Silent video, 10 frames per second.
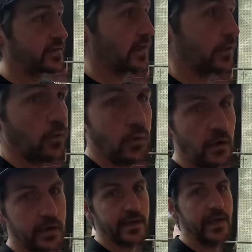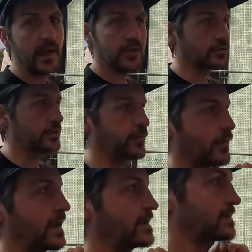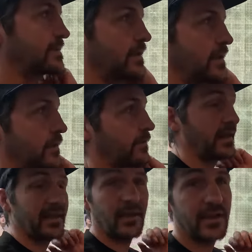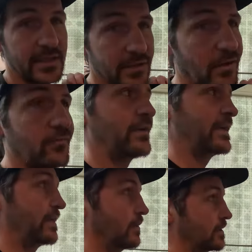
Vuitton, all like your luxury brands. But this is really